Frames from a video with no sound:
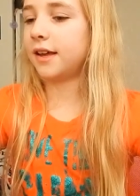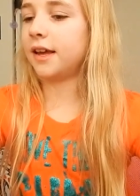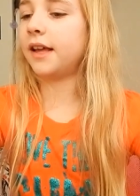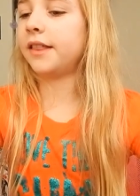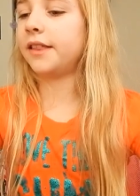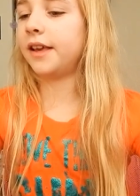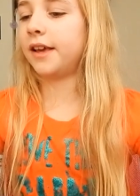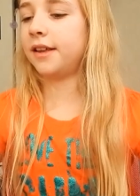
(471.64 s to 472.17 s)

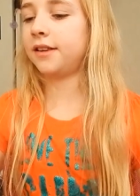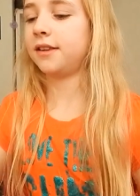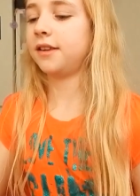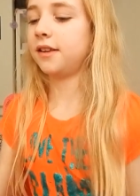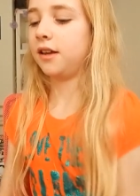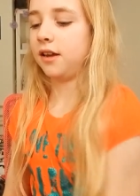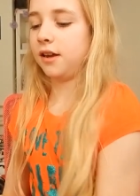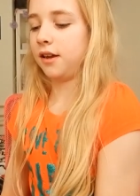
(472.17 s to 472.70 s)
And then
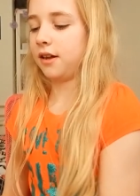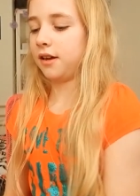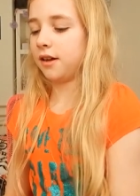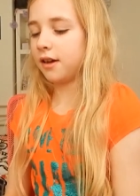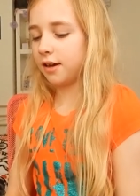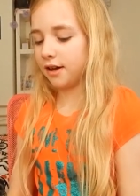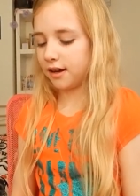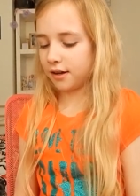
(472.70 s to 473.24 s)

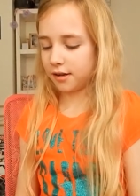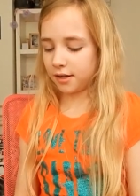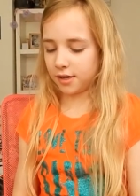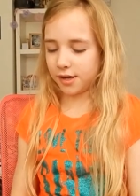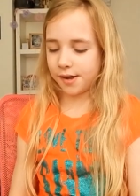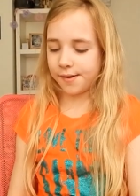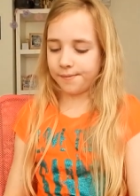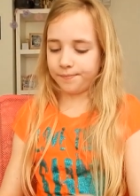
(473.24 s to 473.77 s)

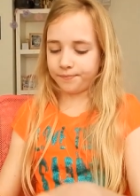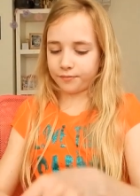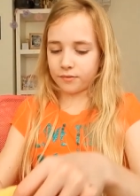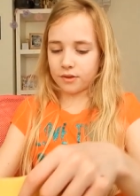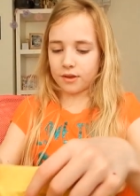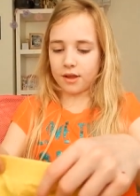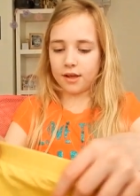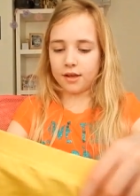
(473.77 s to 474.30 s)
um,
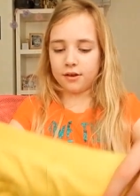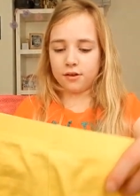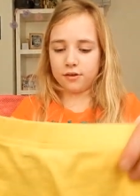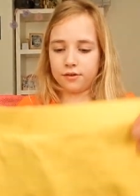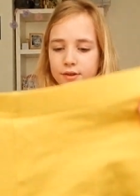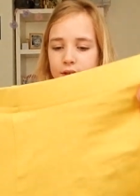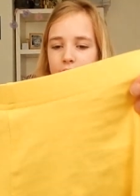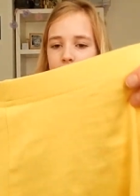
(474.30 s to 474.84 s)
I
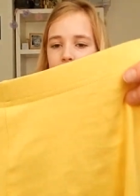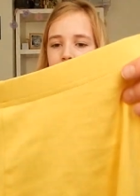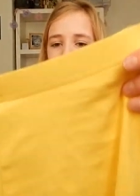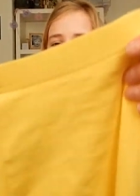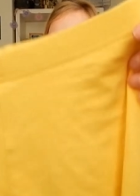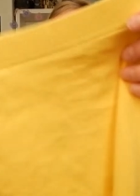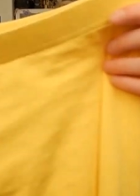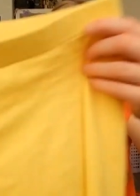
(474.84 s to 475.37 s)
got these
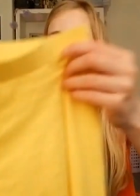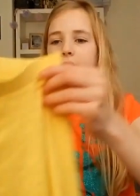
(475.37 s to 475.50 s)
yellow